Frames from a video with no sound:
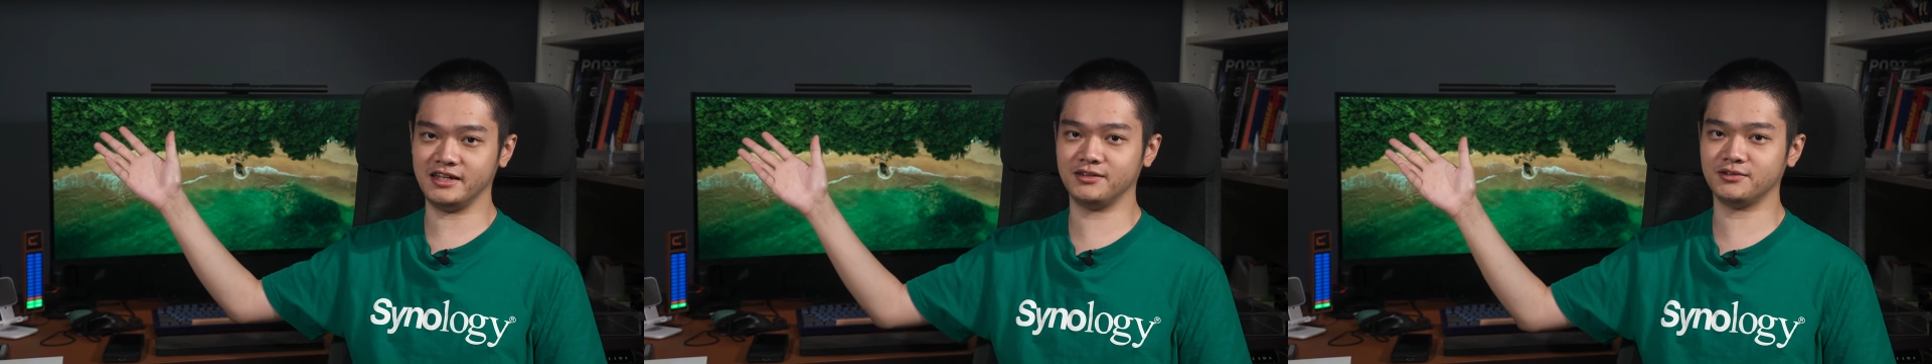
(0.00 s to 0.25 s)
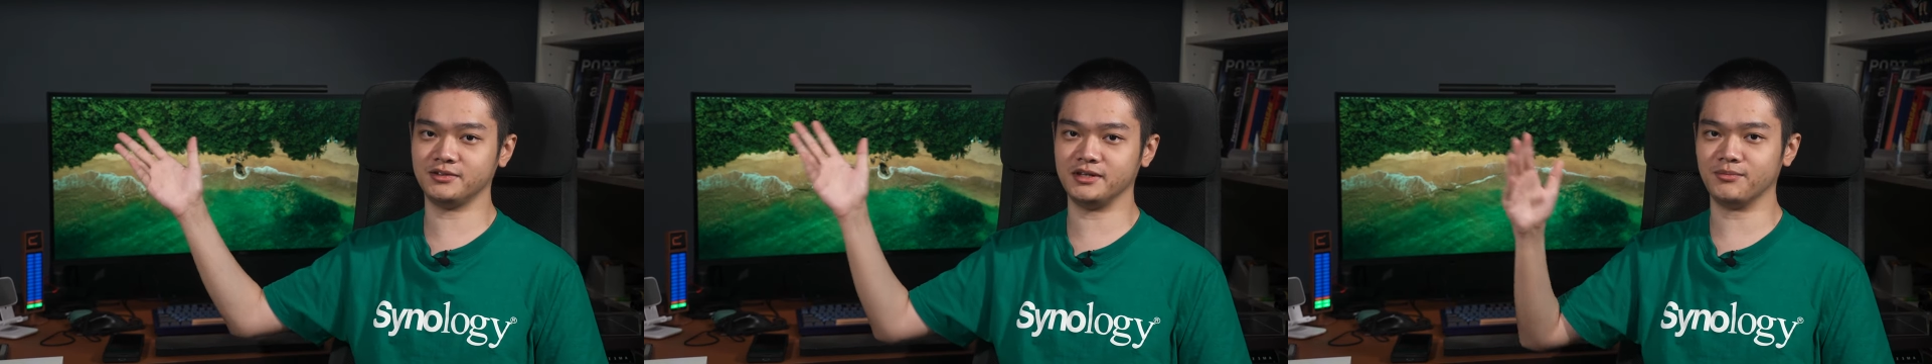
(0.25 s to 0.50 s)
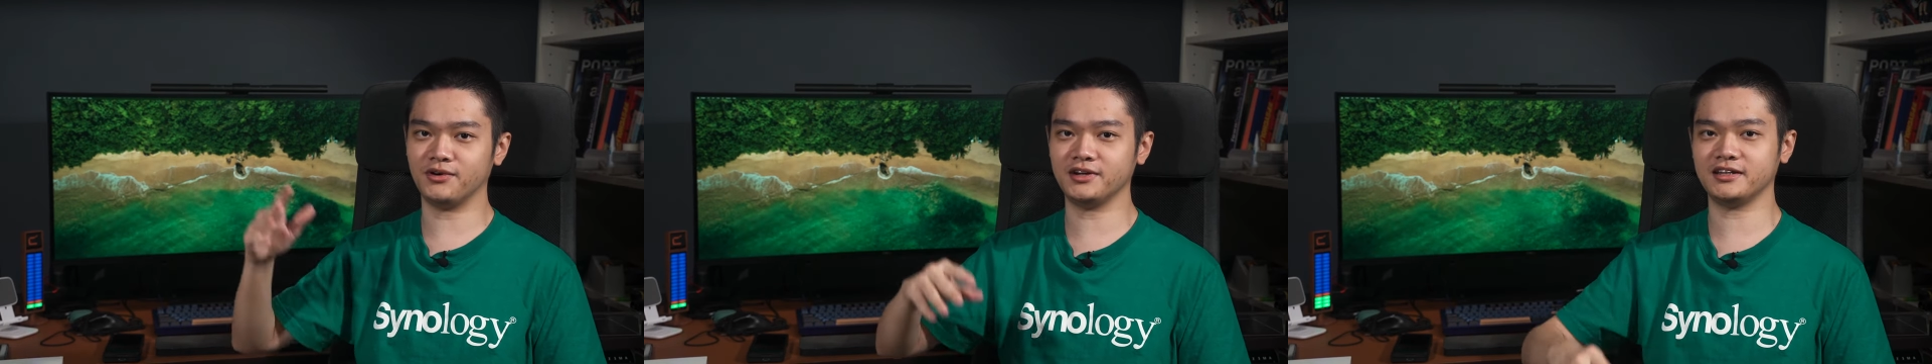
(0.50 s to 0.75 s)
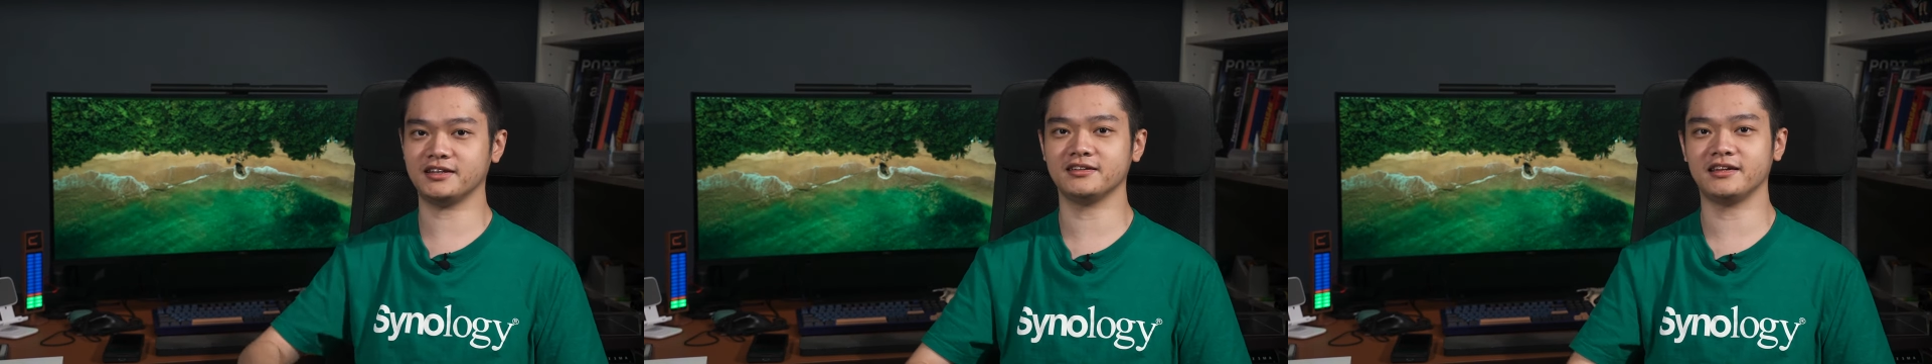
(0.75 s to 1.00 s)
into the
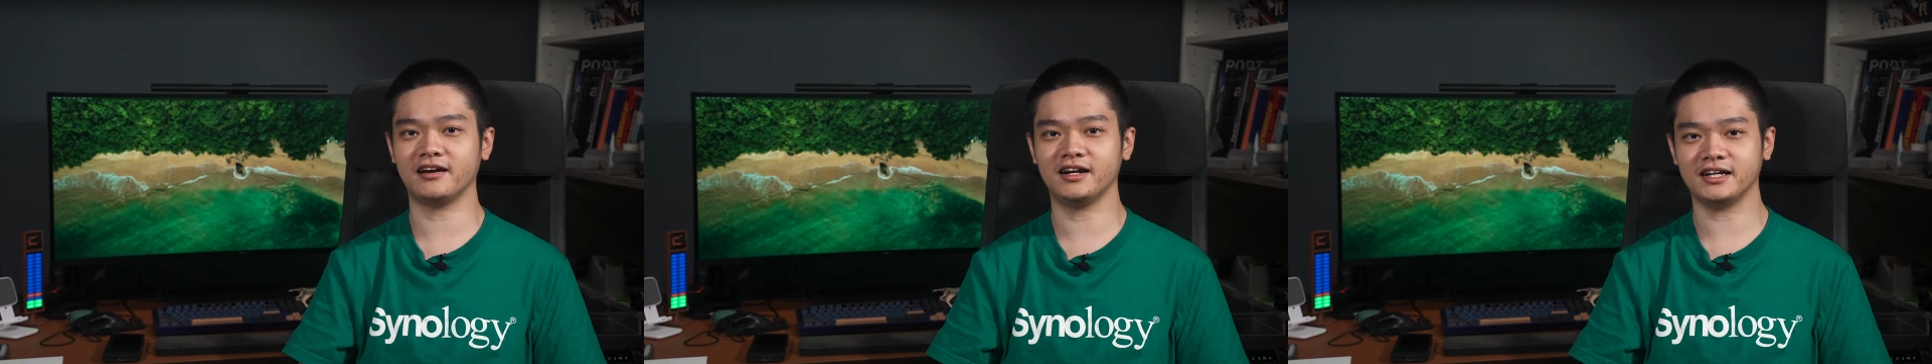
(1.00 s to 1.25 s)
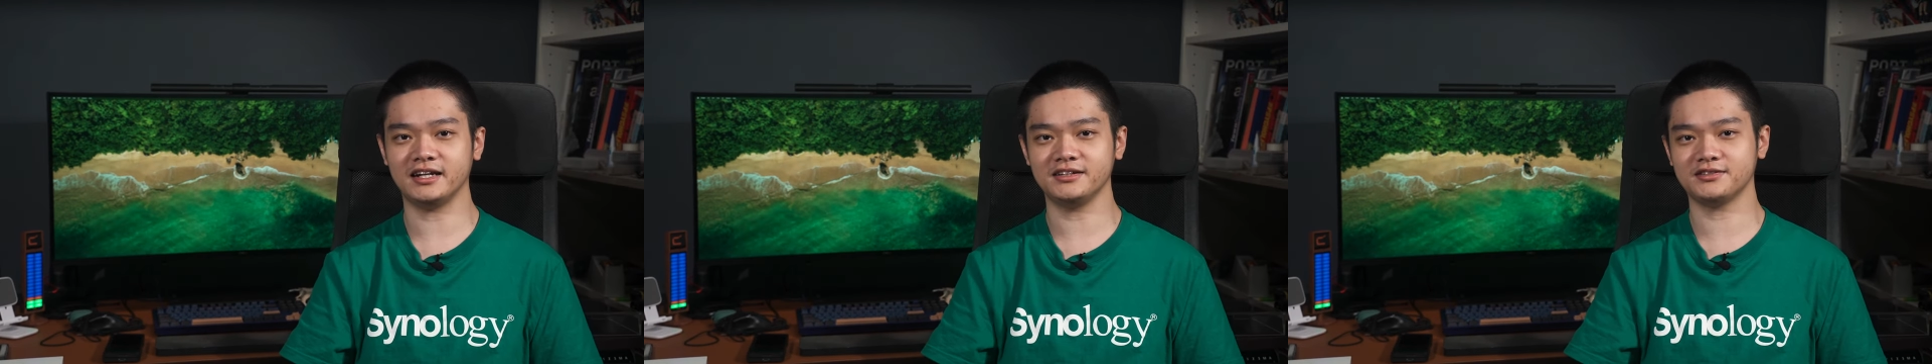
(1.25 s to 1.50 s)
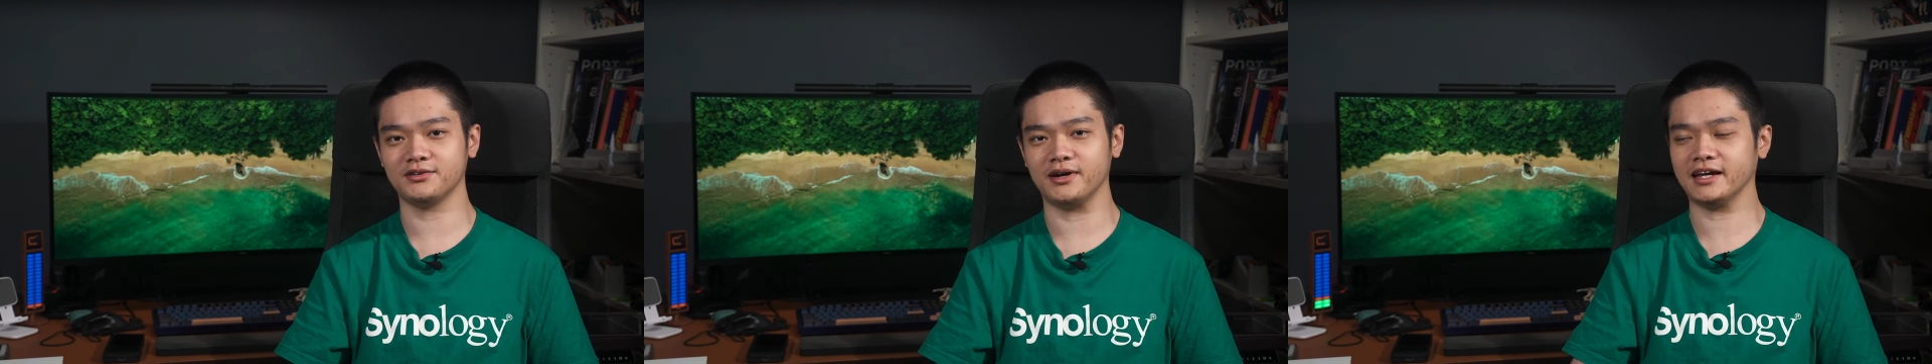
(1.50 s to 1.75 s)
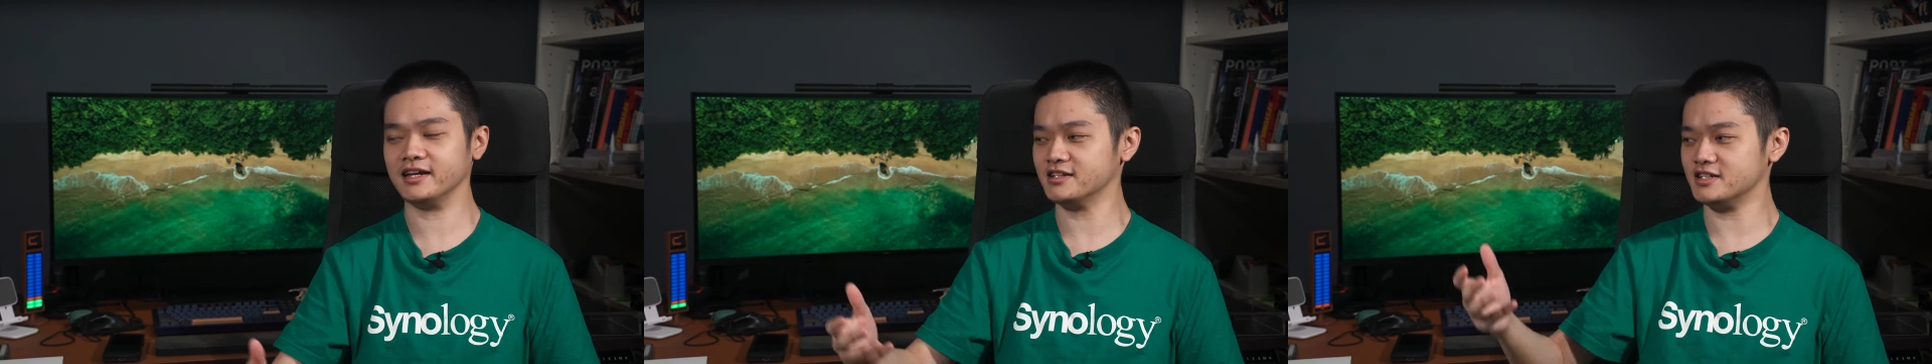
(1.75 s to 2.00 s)
monitor directly so I
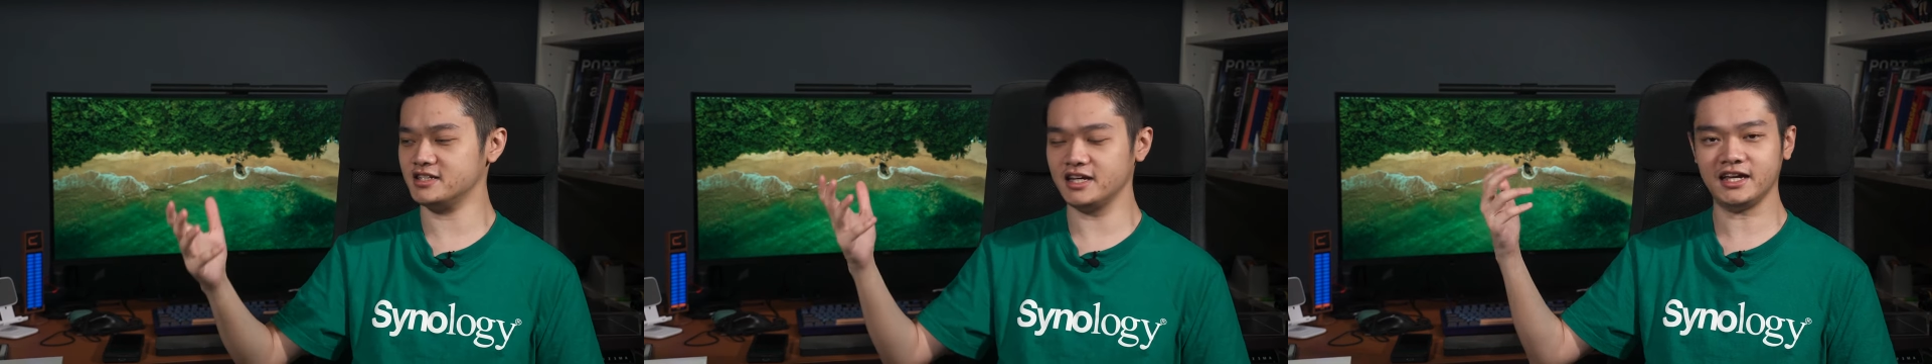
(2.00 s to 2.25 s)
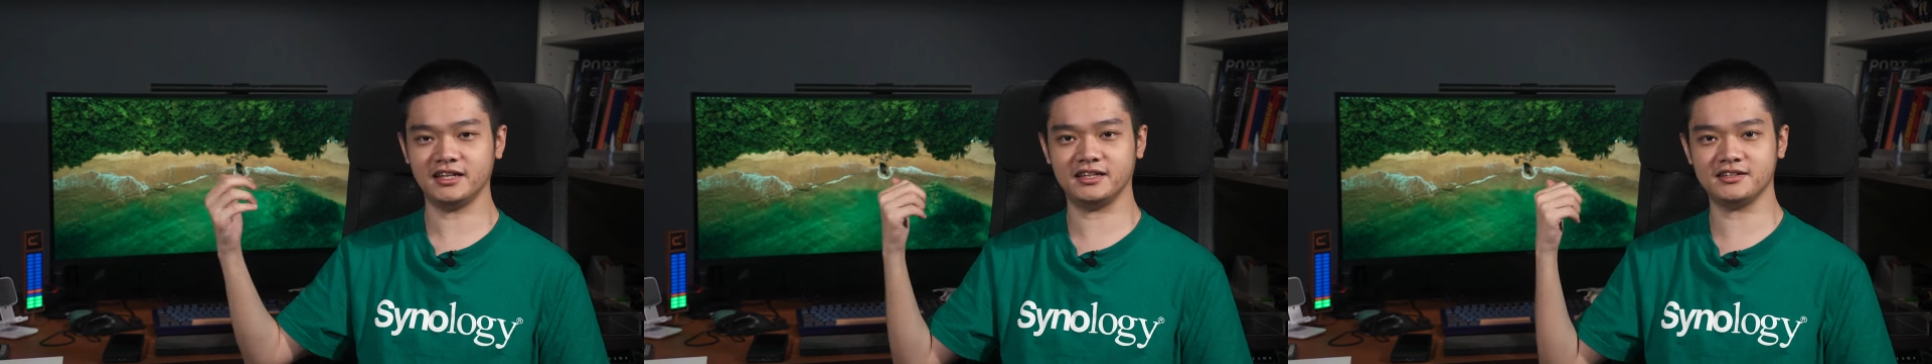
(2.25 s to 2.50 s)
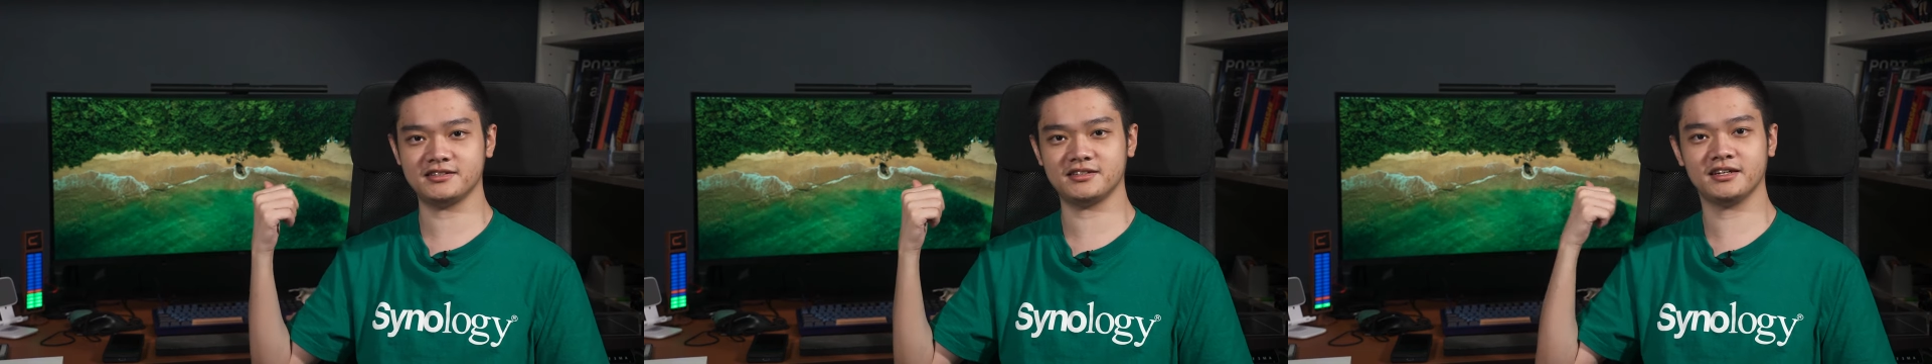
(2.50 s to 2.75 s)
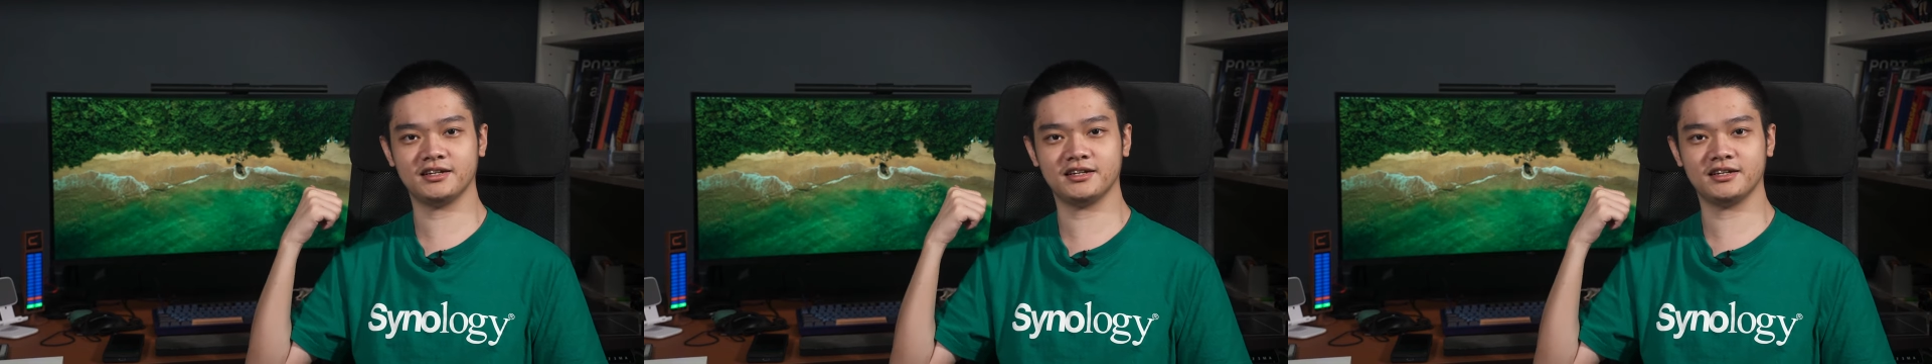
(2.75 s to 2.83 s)
can share this